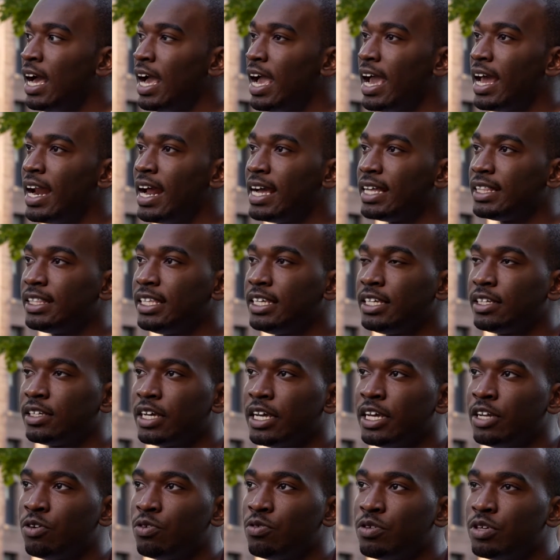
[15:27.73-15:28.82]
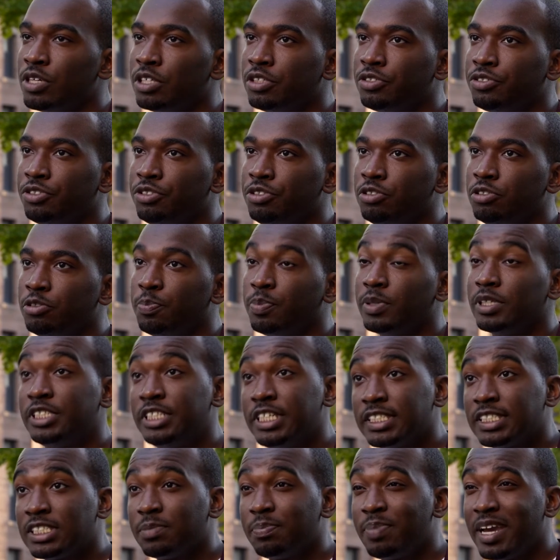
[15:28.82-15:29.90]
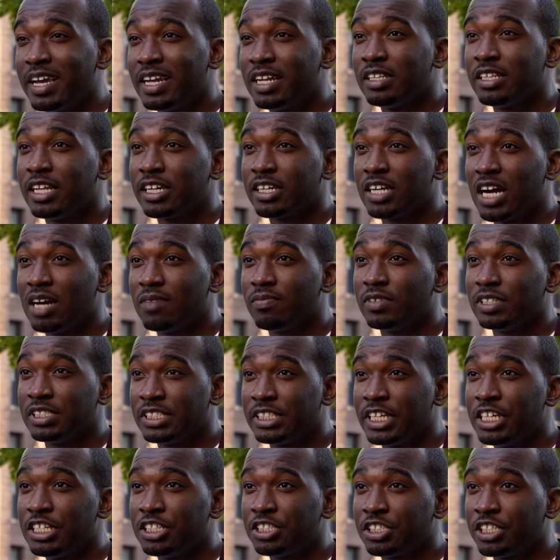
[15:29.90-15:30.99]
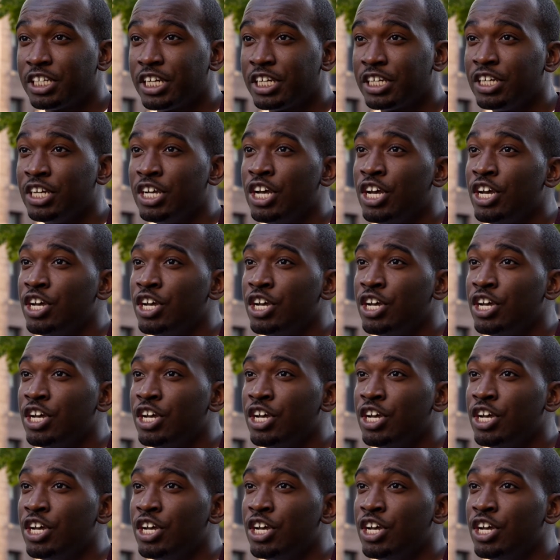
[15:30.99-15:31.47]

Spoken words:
And I think in order to participate in that conversation,